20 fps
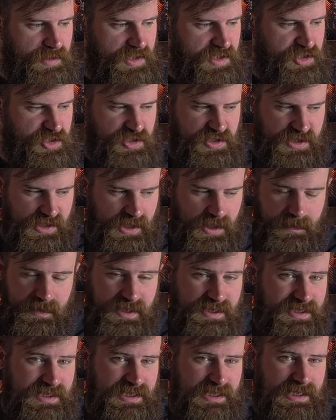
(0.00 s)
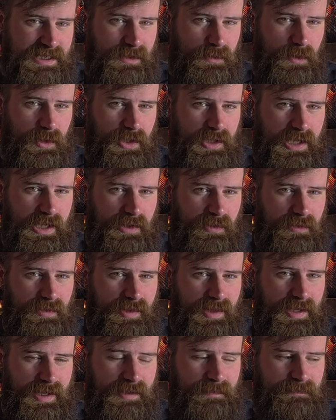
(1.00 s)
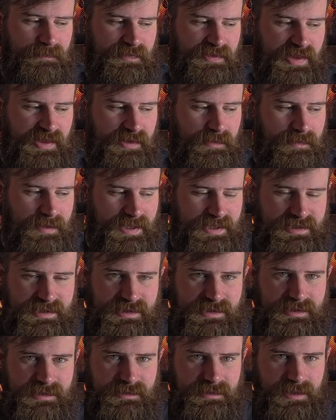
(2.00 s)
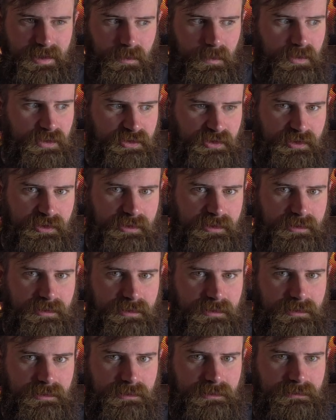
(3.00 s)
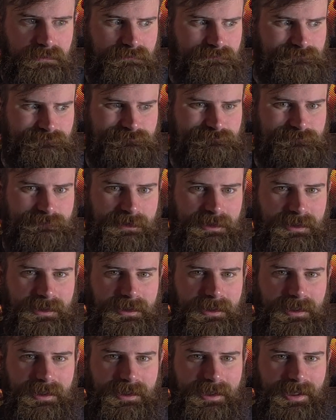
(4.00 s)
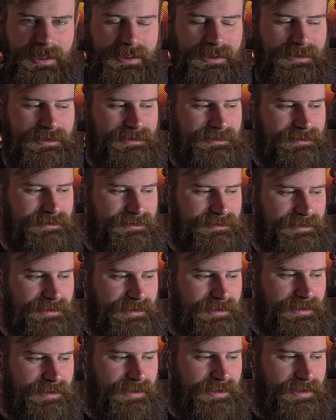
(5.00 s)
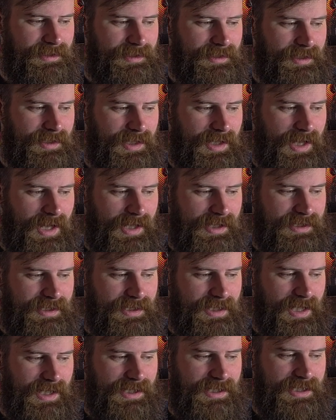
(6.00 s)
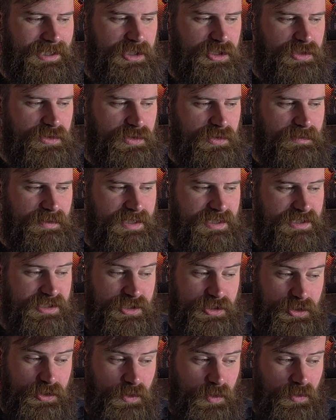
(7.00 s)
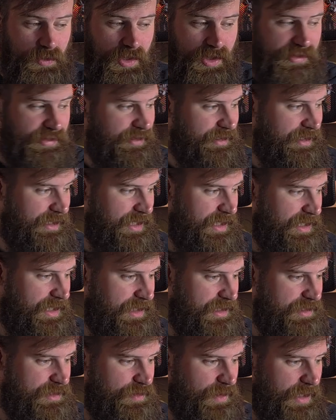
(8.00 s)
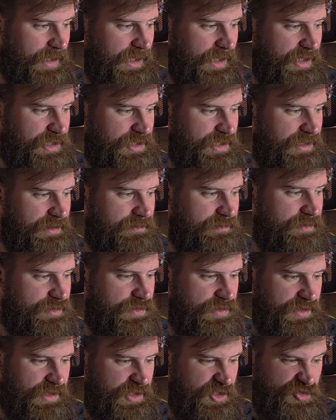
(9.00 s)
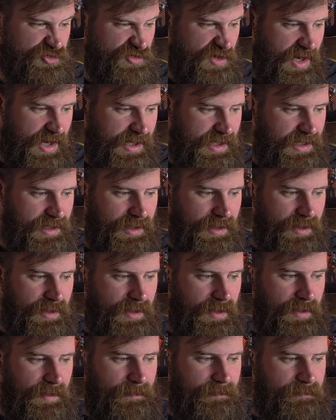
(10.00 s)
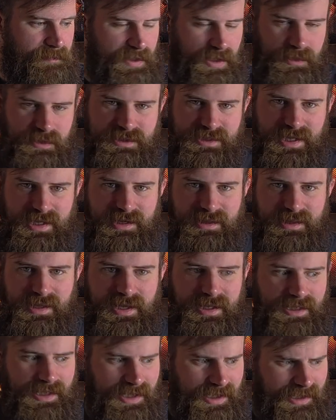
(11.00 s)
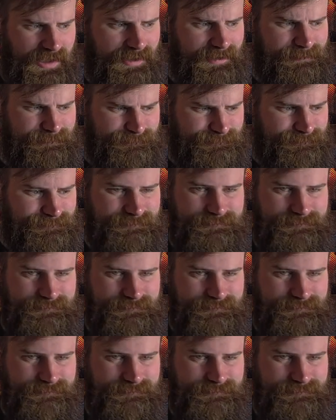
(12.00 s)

it's just a little bit of detail work here and there, then the bases, and we're done. Like, I think I need to do the bases sooner rather than later, so they can dry. But outside of that, like,